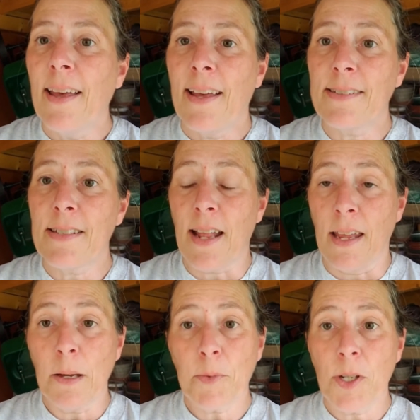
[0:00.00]
And
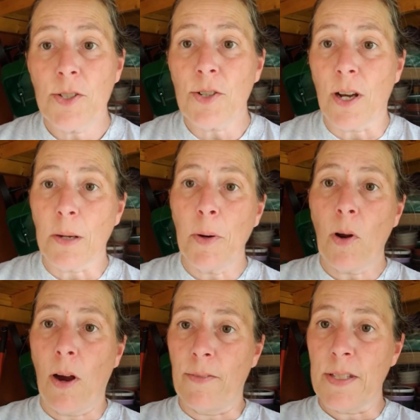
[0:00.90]
today I'm going to talk about
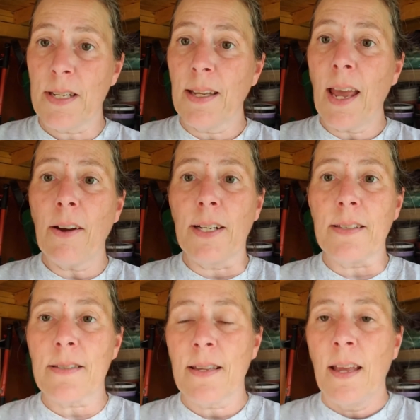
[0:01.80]
harvesting
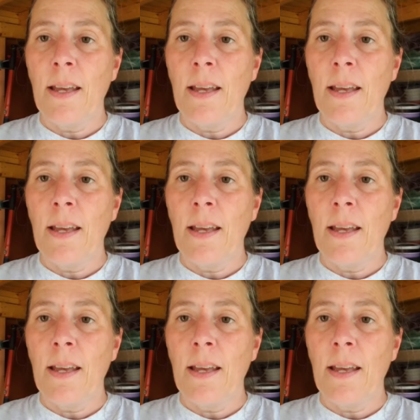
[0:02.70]
carrots.